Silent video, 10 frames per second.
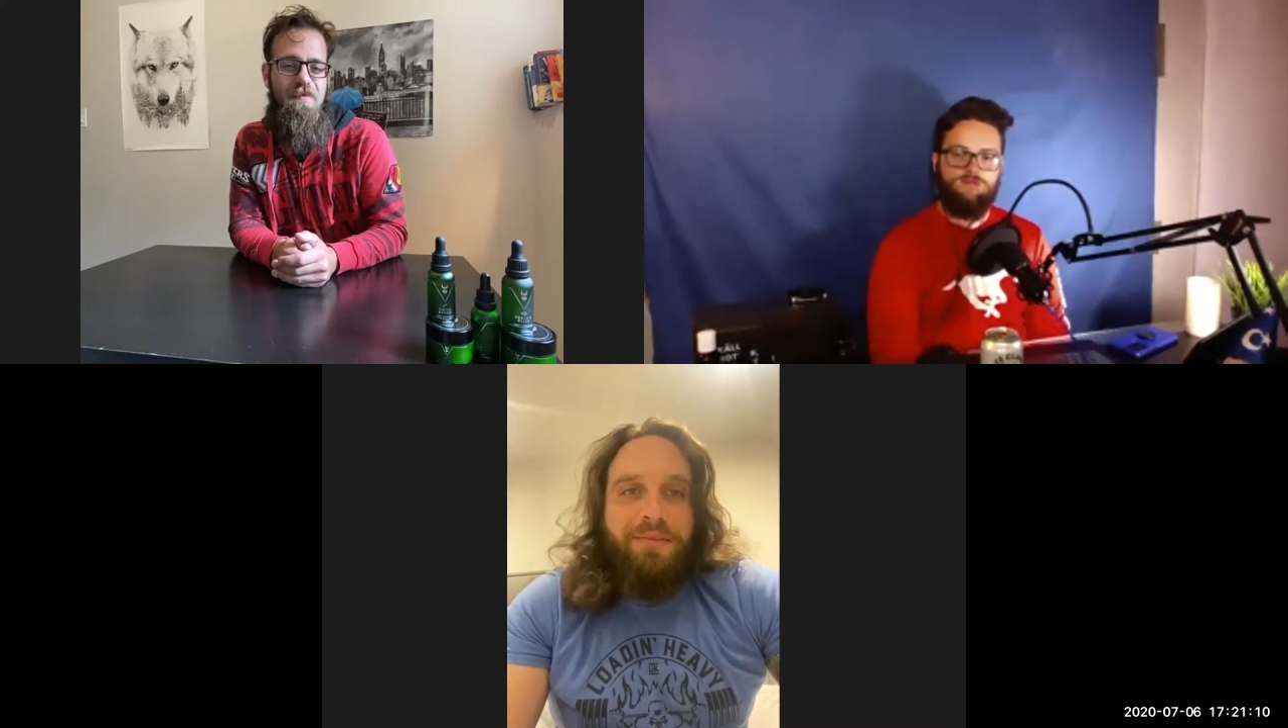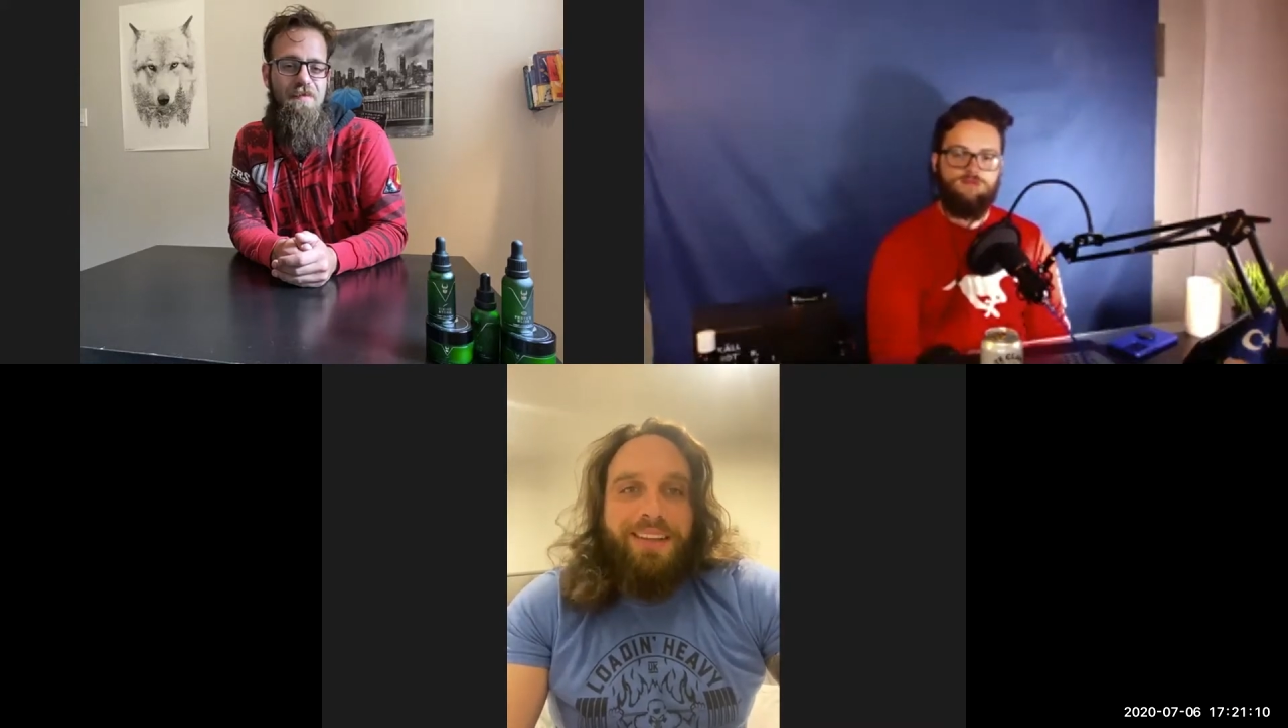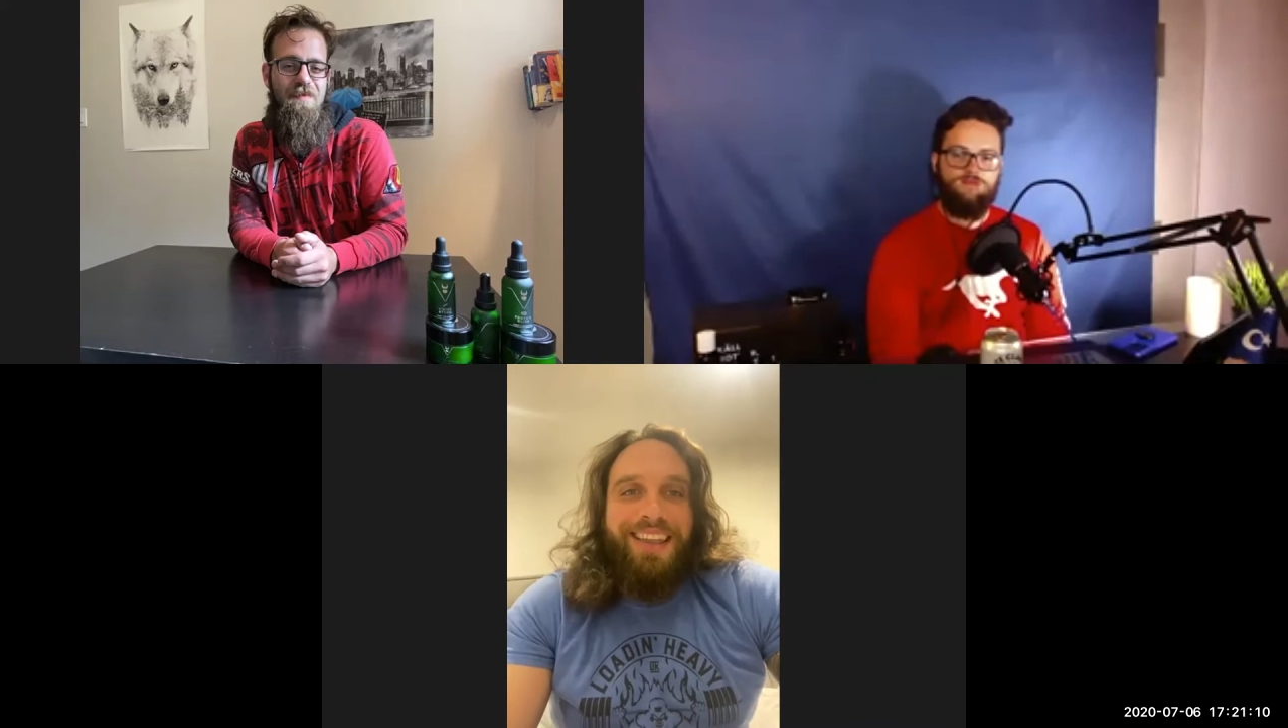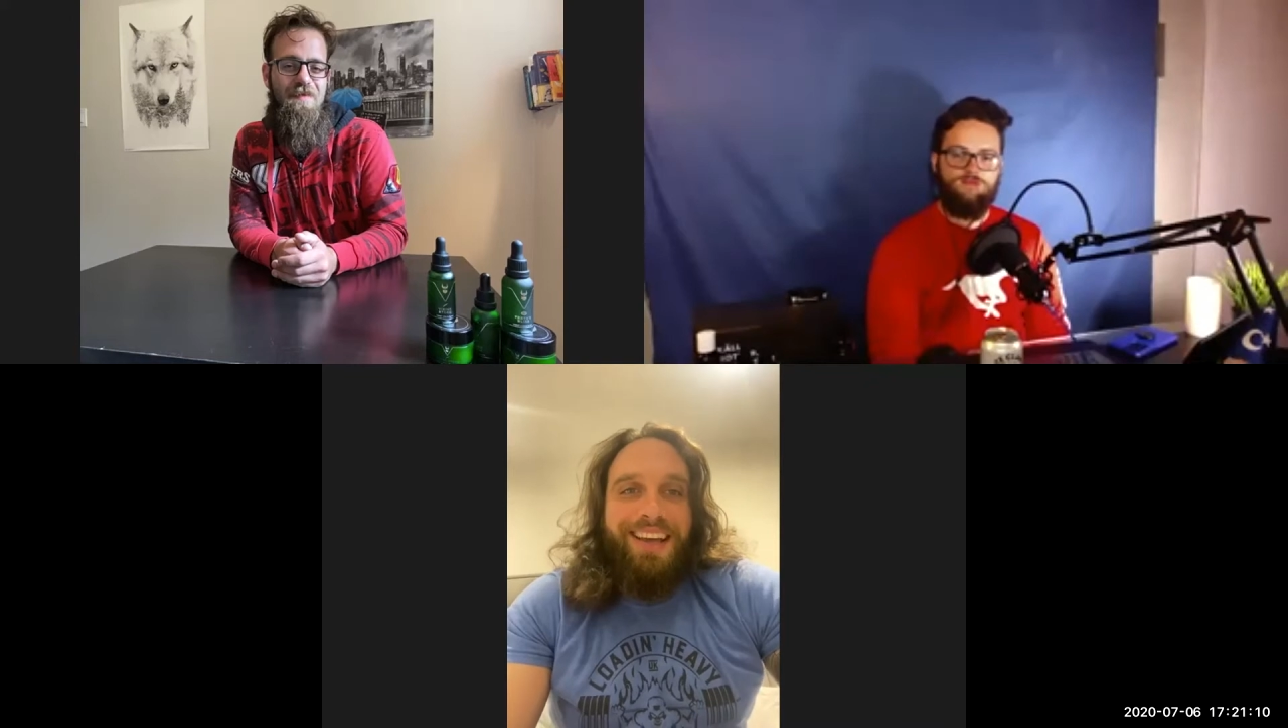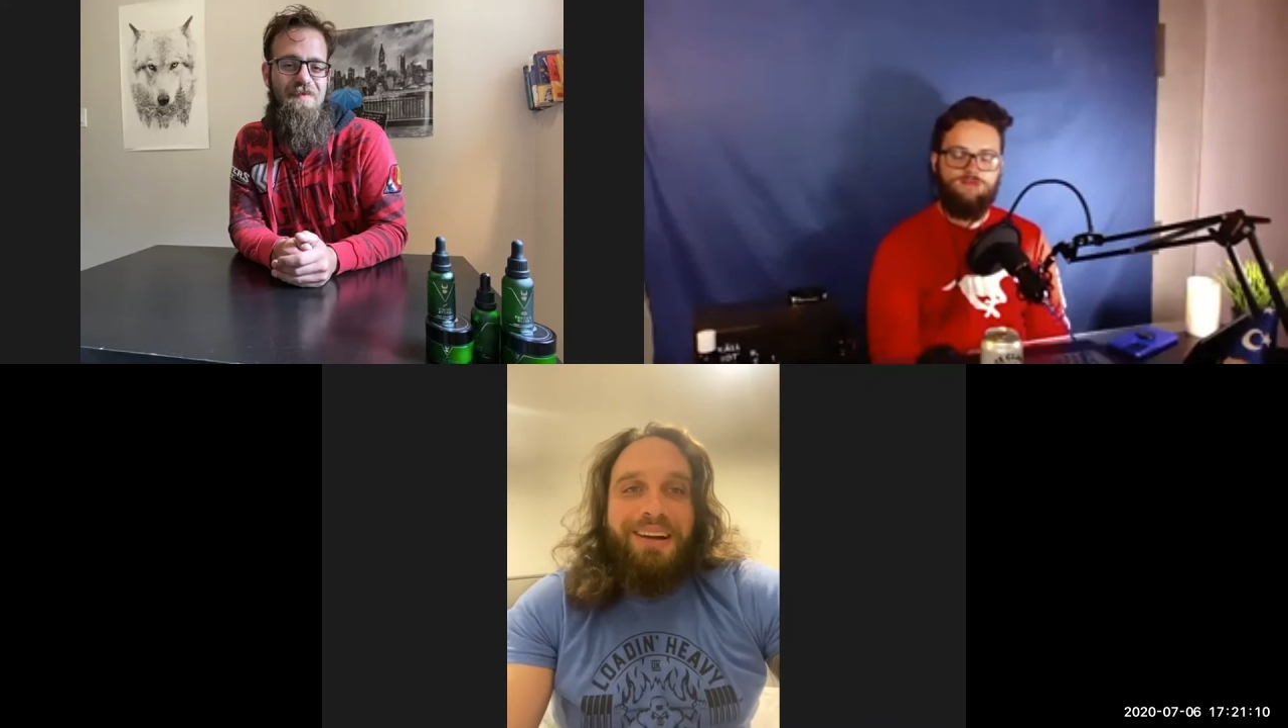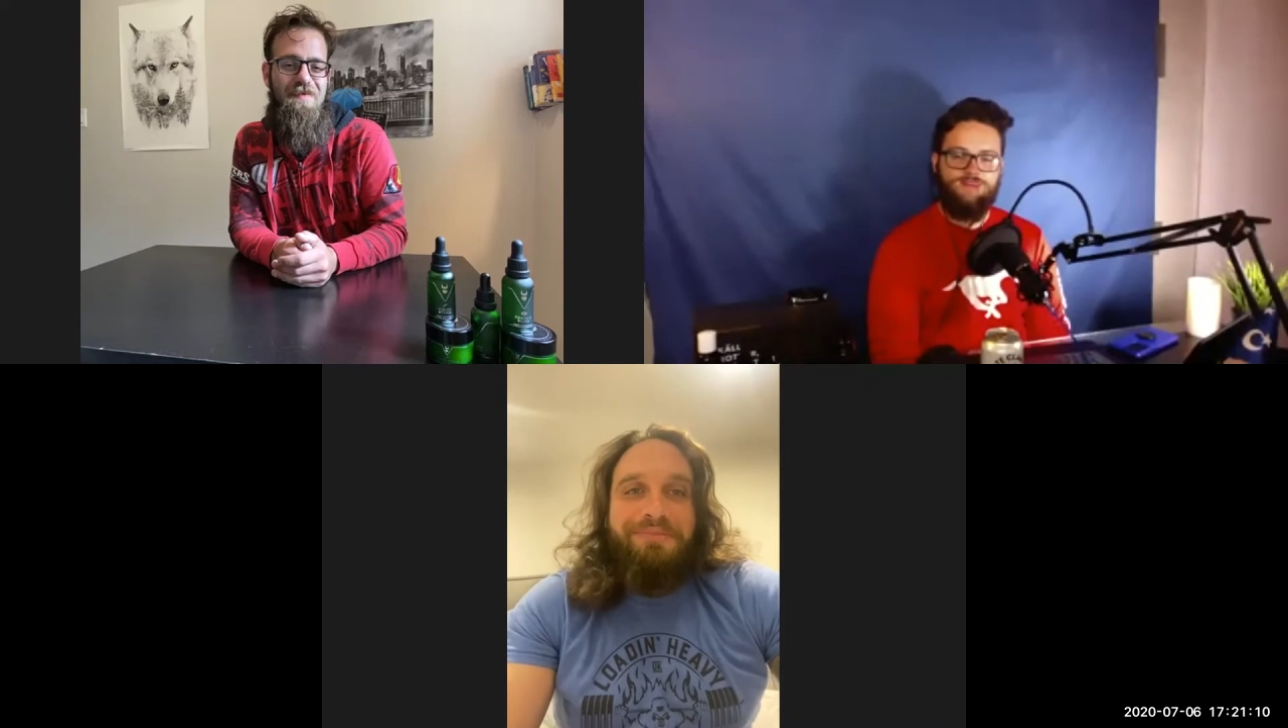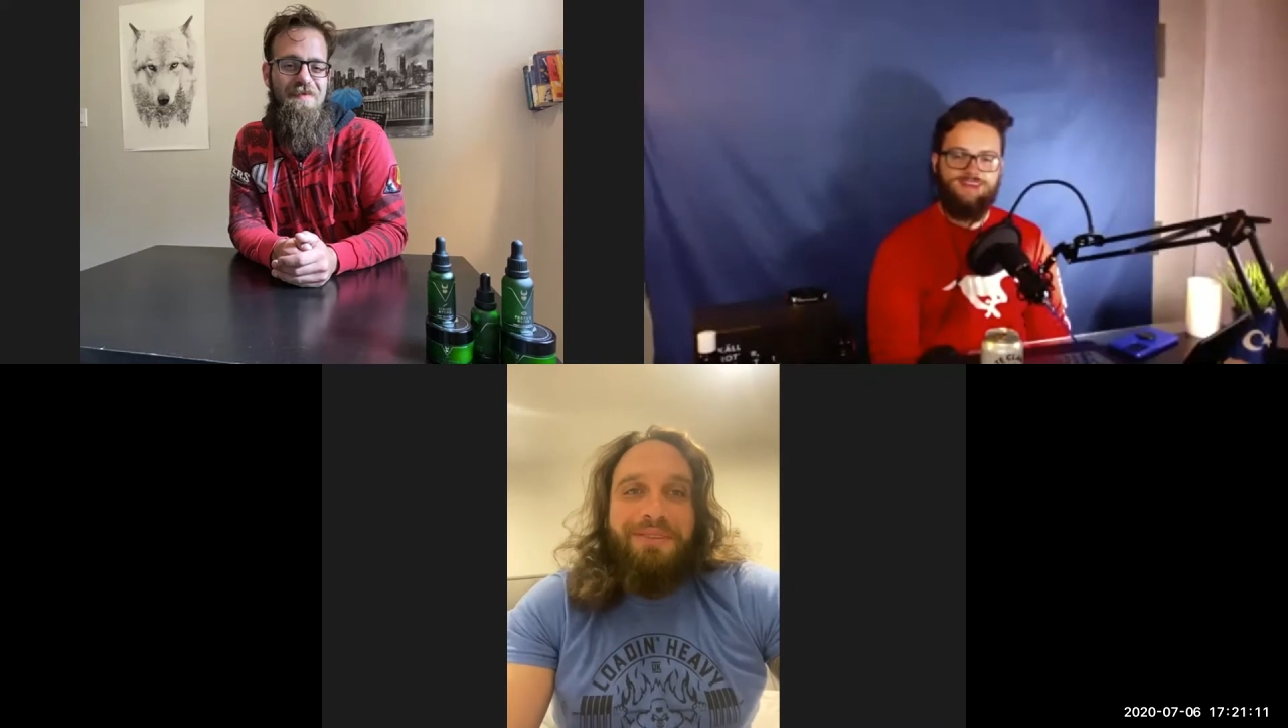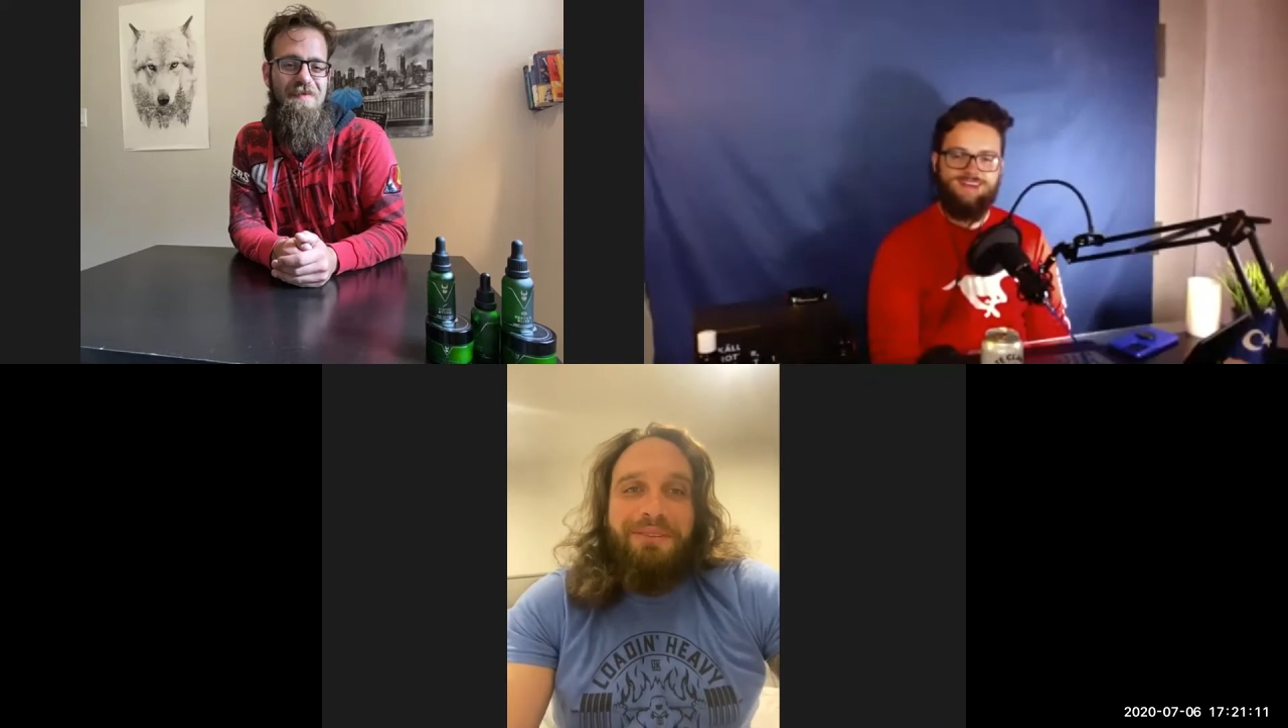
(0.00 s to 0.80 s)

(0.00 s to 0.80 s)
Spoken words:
the